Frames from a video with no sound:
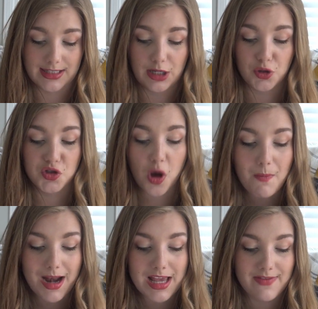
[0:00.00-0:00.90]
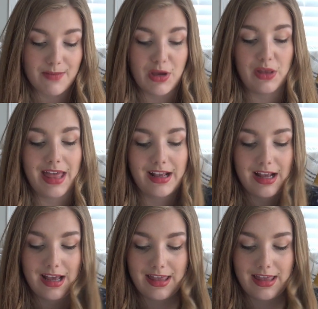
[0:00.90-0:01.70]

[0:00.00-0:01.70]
there are so many of them that...